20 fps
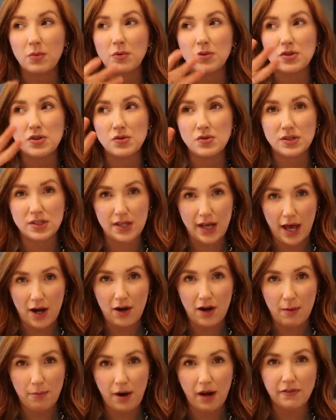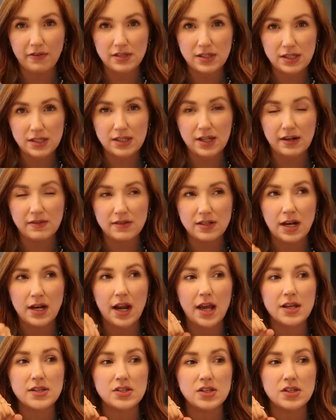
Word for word: We'll do Saturday breakfast instead of Sunday.